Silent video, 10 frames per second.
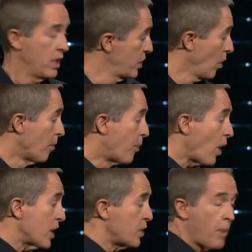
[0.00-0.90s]
Don't
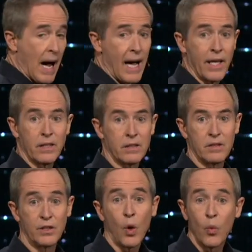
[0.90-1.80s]
brush by it.
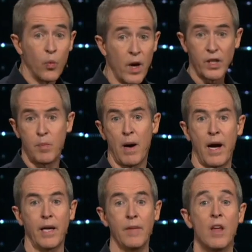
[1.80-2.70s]
Don't rush
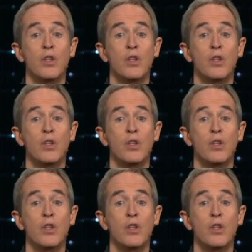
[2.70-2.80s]
by it.